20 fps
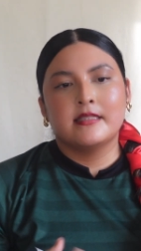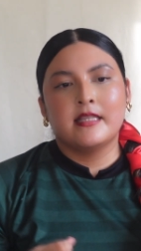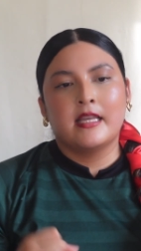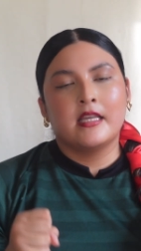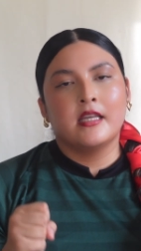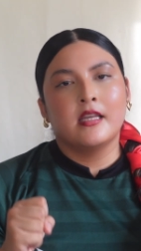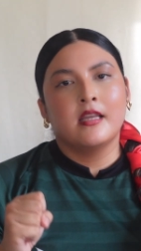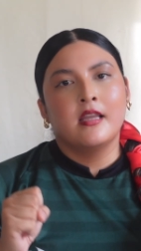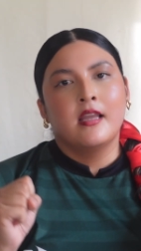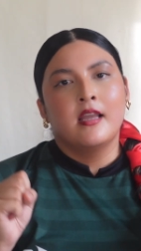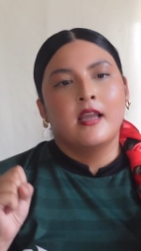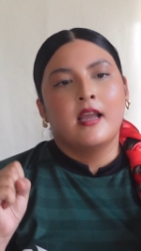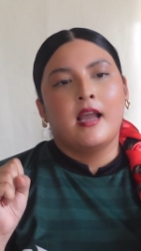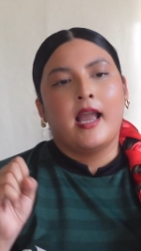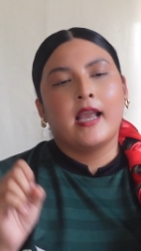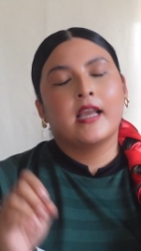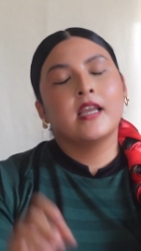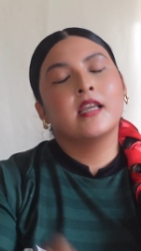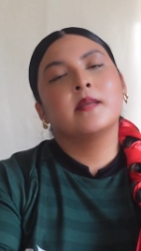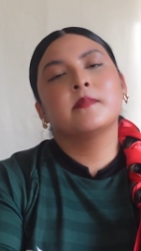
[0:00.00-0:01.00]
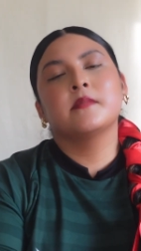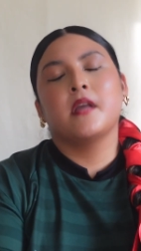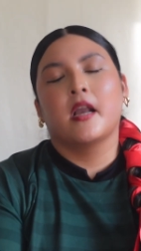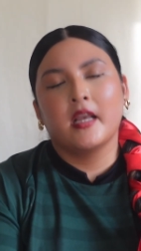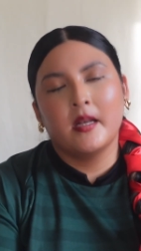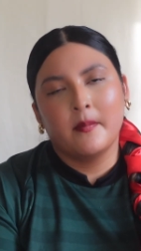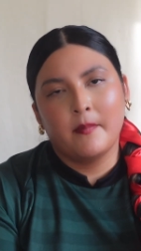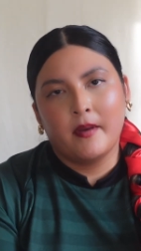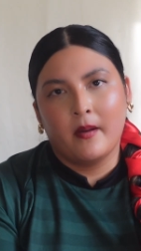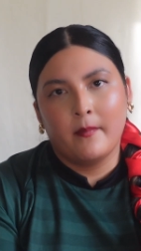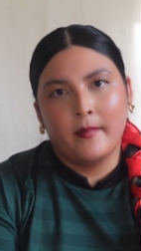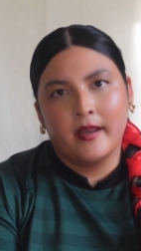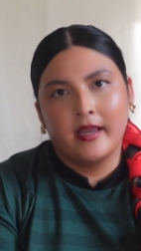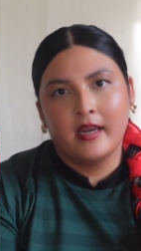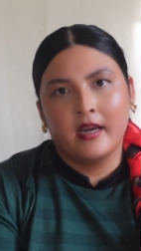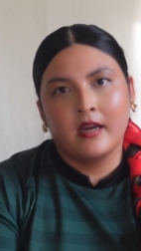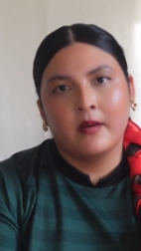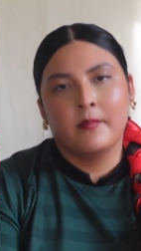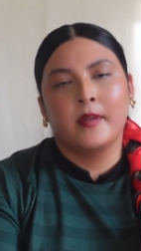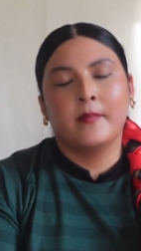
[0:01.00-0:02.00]
Like I could keep talking about my
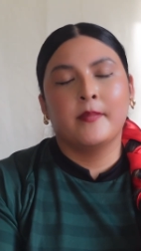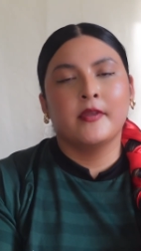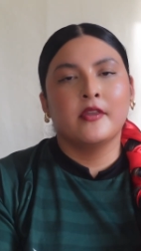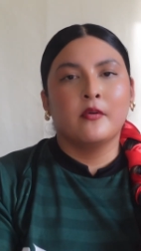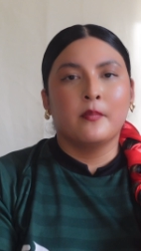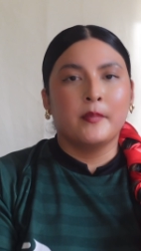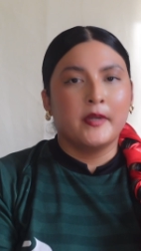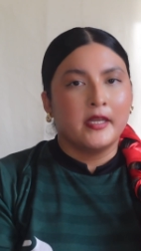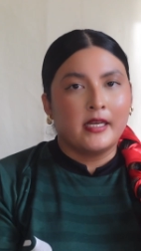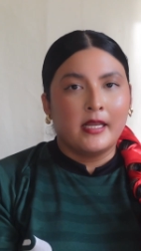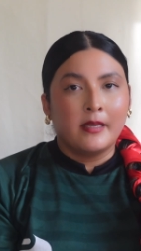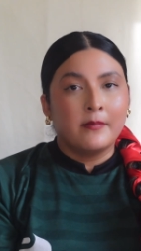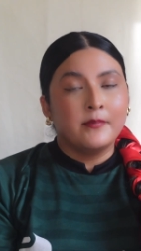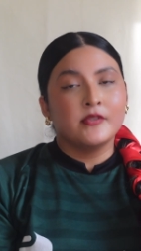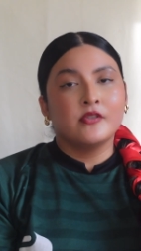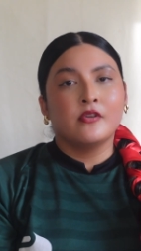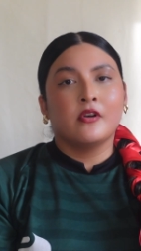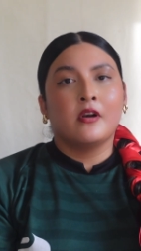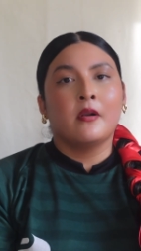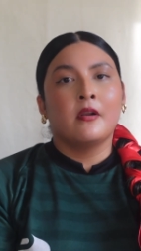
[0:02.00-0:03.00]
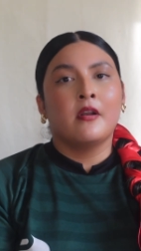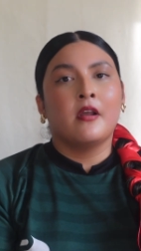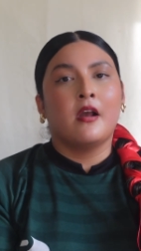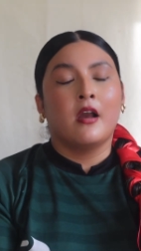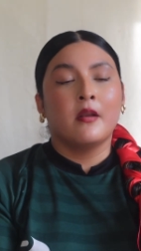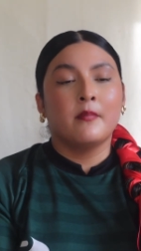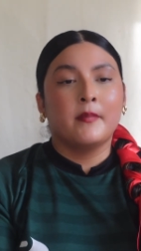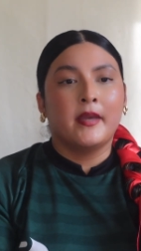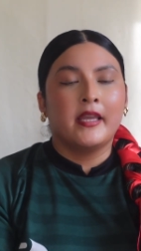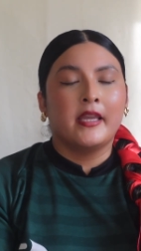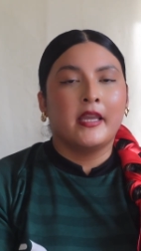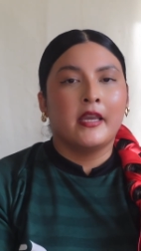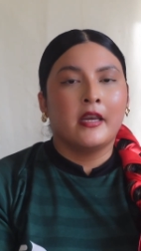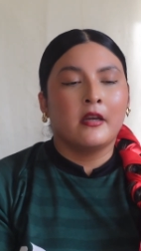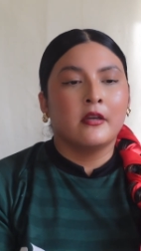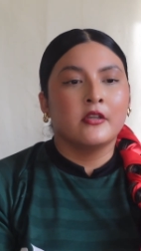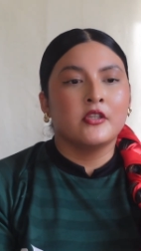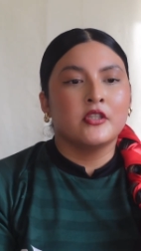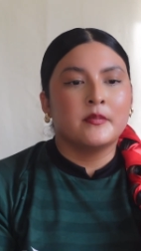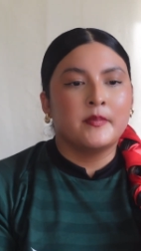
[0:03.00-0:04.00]
hair. Maybe there'll be an episode on my
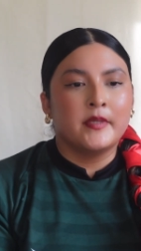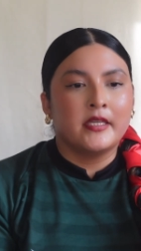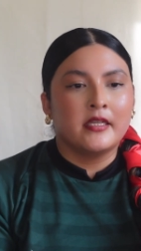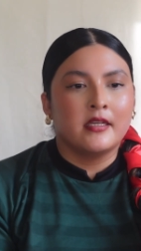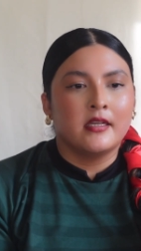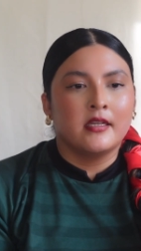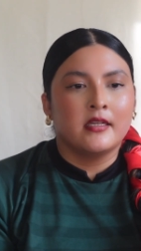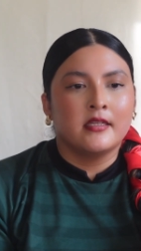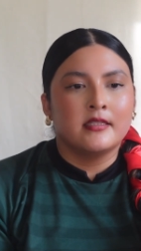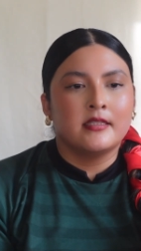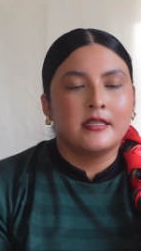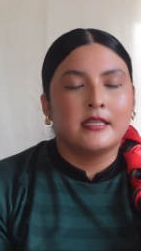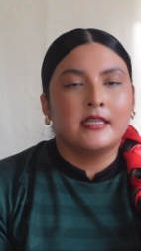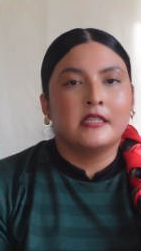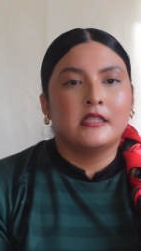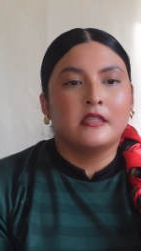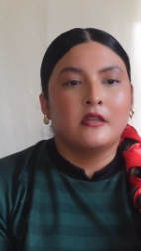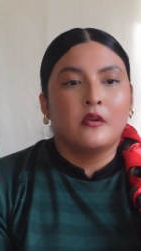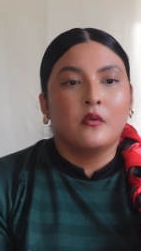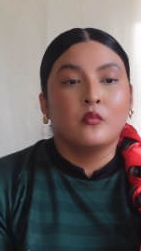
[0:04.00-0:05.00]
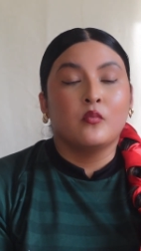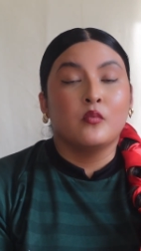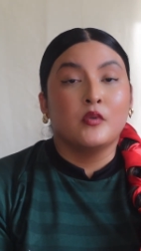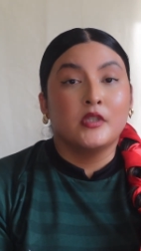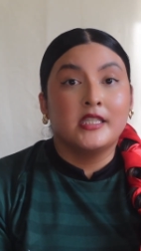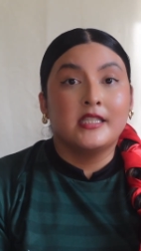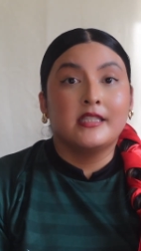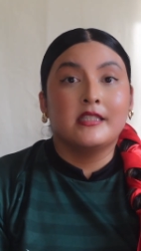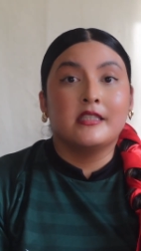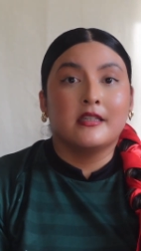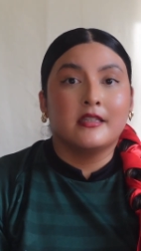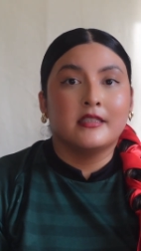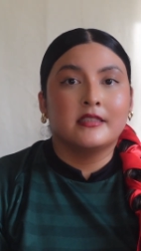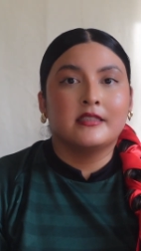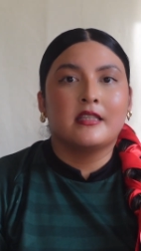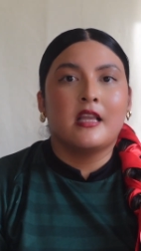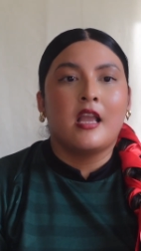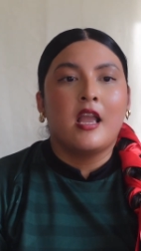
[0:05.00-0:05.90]
hair, just because it really does